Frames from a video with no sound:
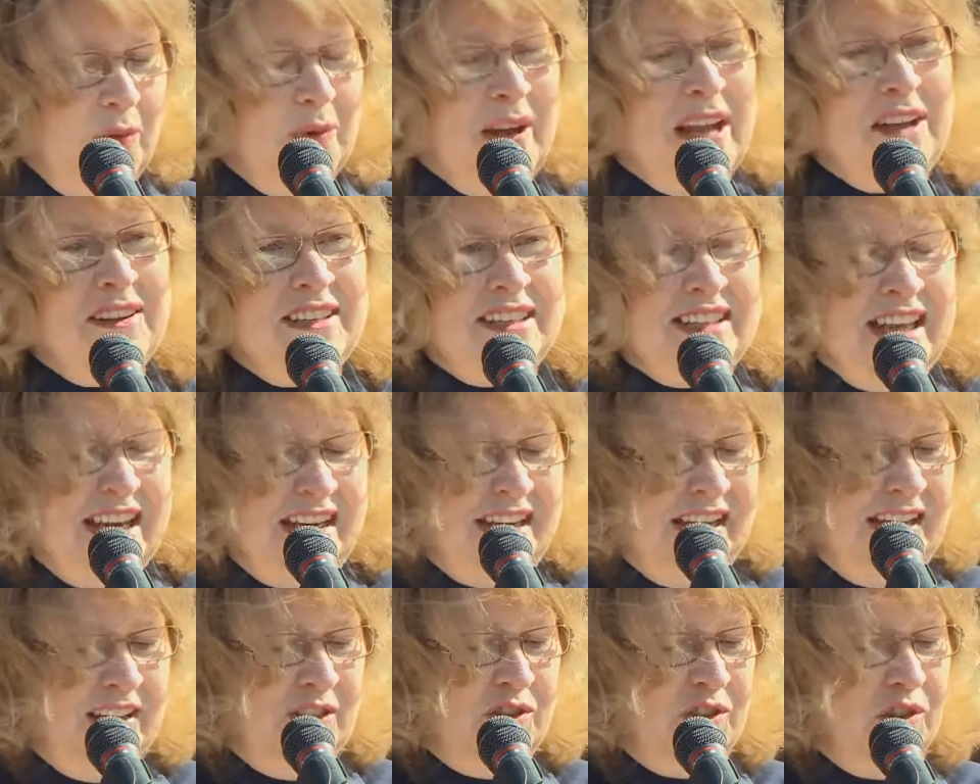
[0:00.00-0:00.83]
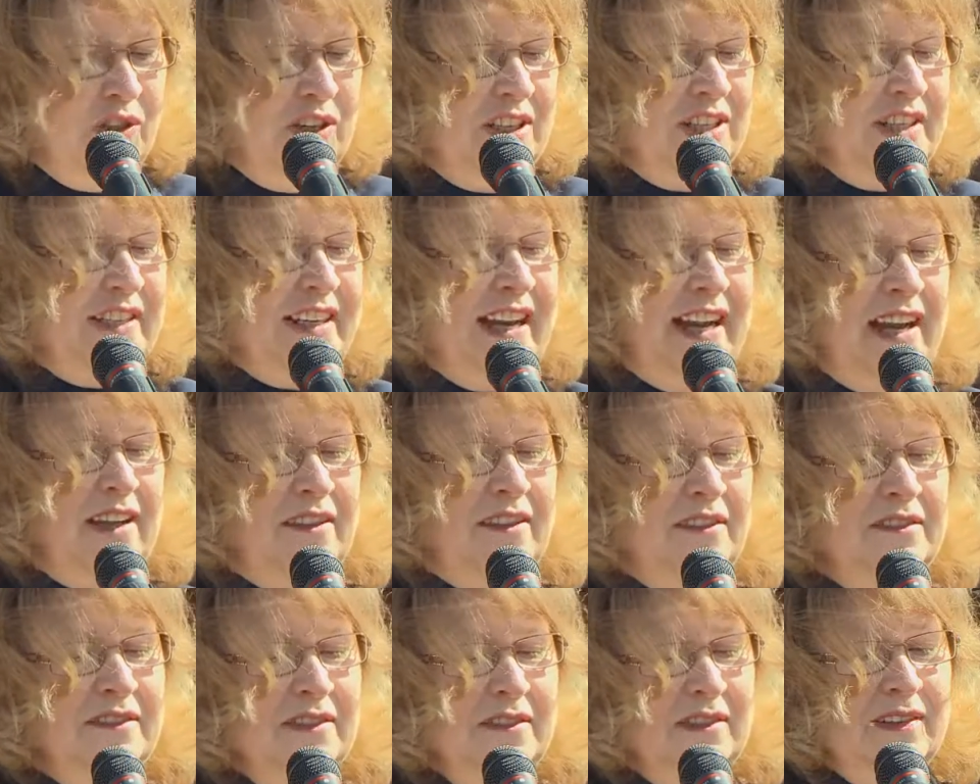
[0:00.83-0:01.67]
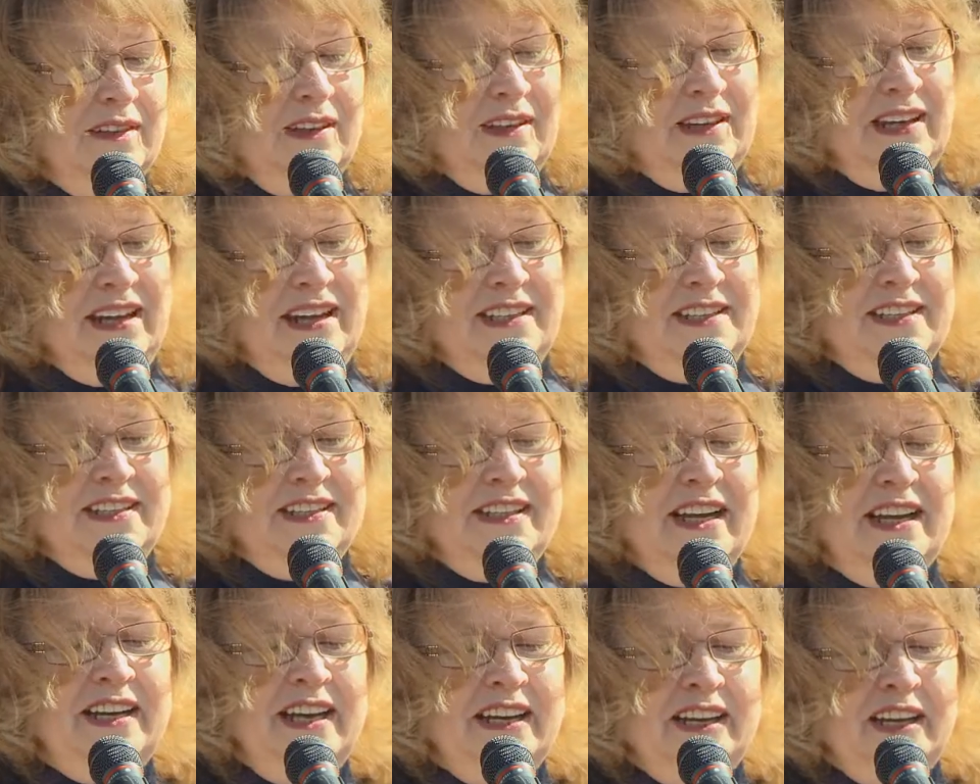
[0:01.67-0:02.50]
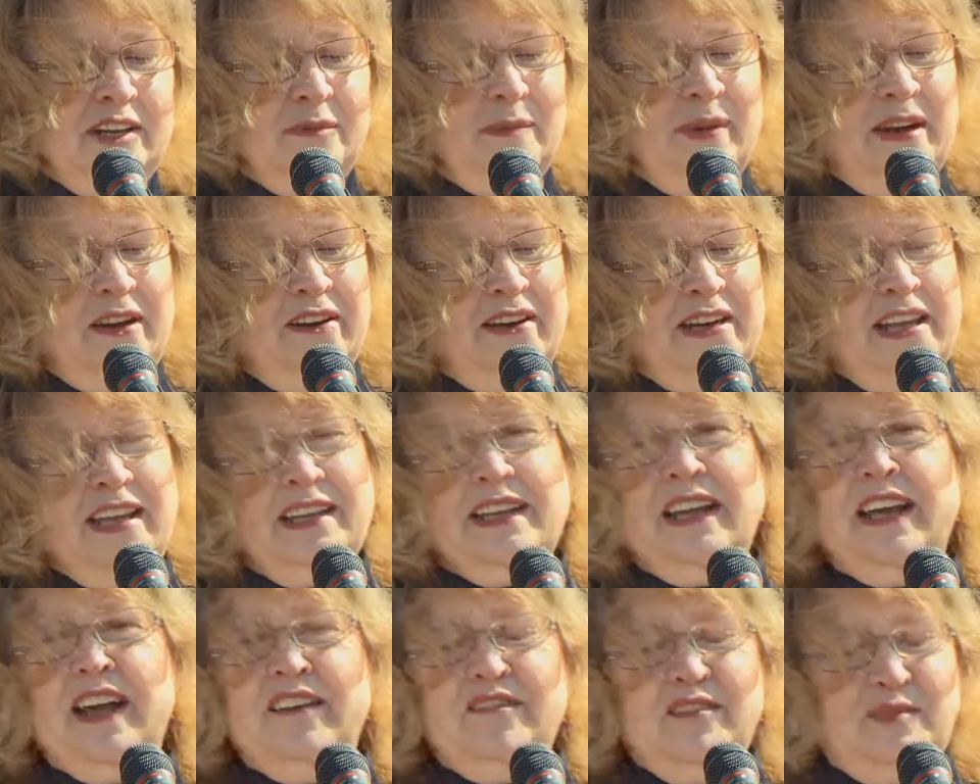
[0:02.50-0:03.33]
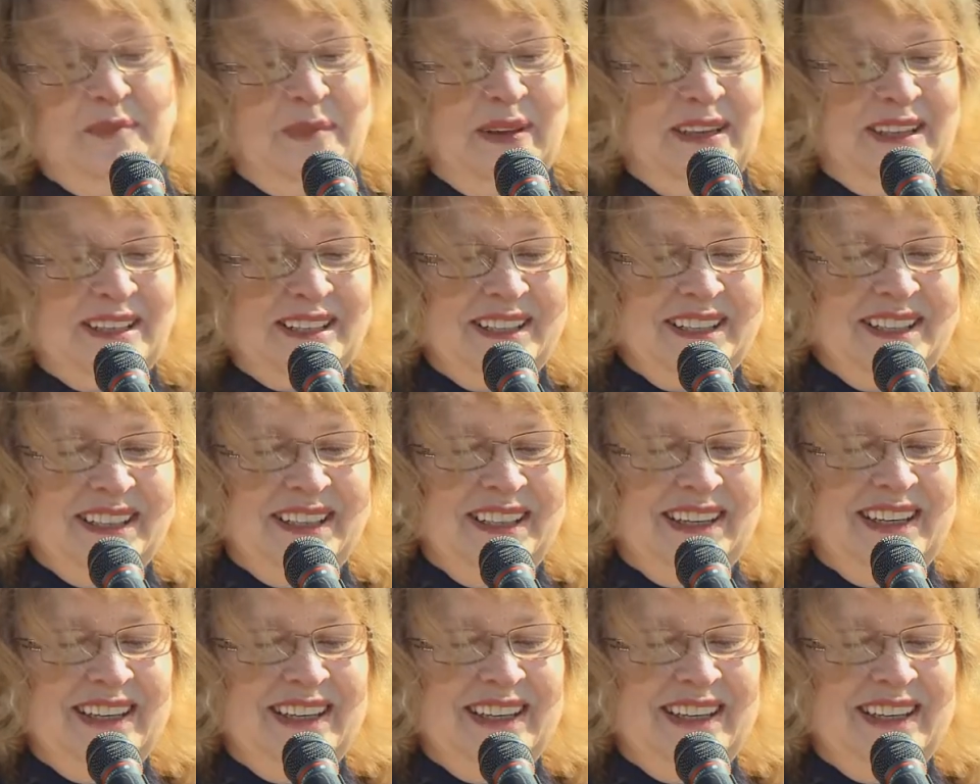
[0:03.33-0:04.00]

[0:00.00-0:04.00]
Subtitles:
While attending Georgetown and studying American government,